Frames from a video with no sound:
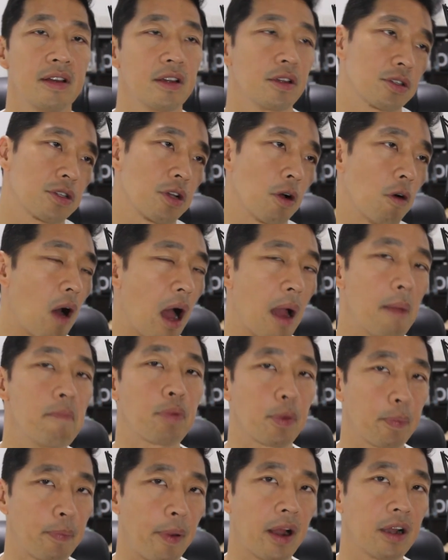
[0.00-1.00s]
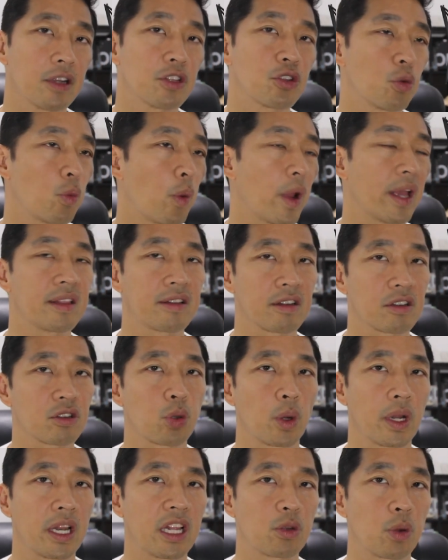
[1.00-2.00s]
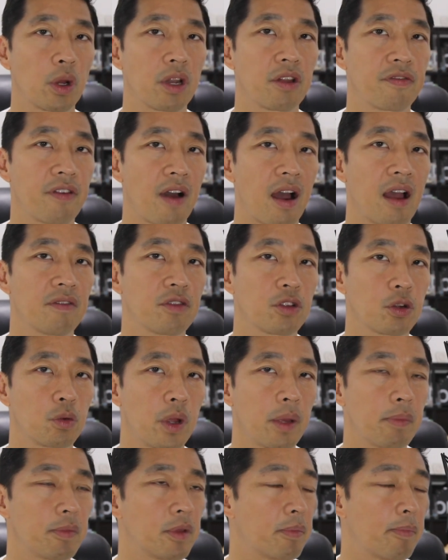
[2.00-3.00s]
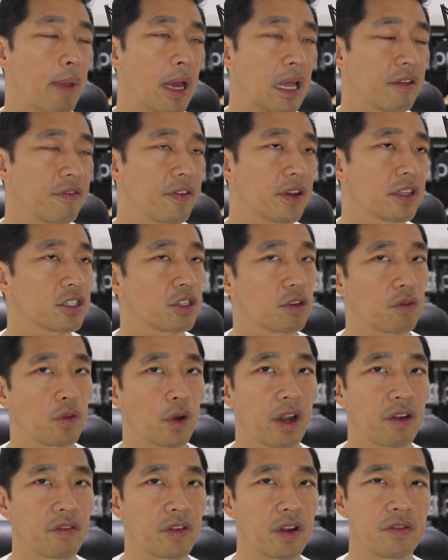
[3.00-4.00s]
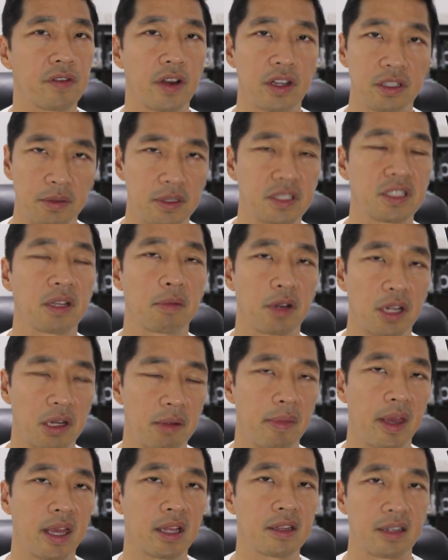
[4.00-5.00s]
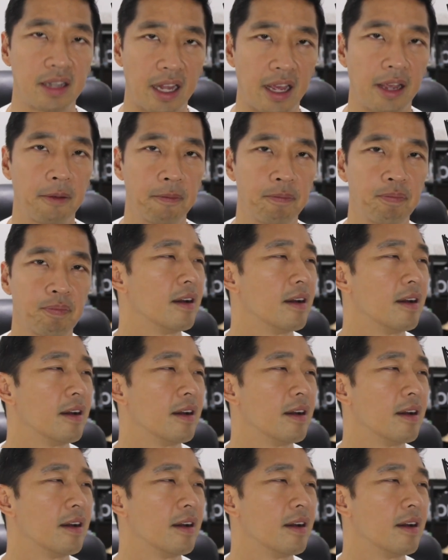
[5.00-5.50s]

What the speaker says: So I'm prepared to wait till 2025 to reap the benefits of whatever investments I'm going to make today.